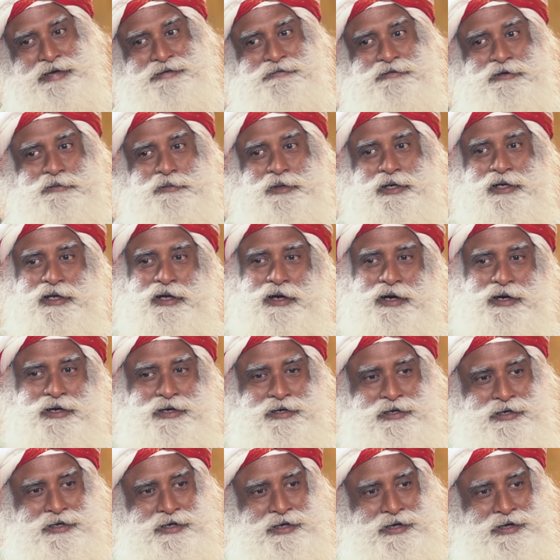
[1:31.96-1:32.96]
everybody
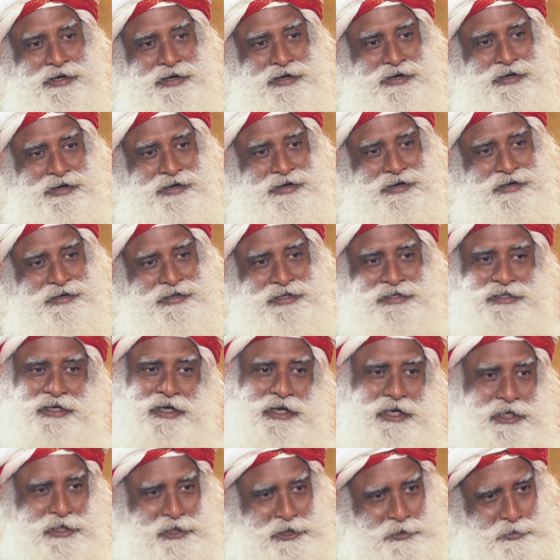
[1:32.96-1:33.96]
ultra is
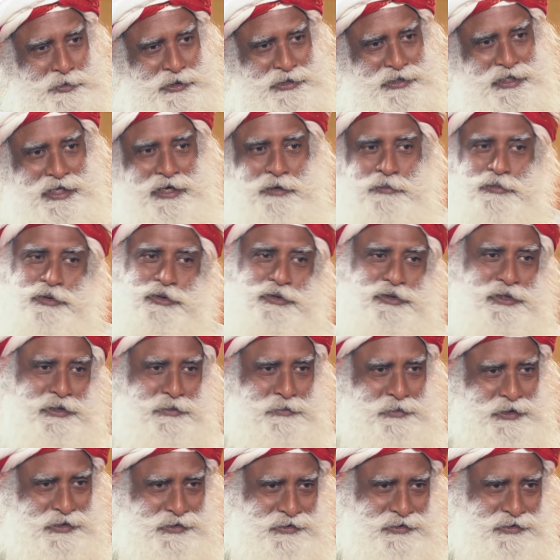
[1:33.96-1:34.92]
against me, they're abusing me.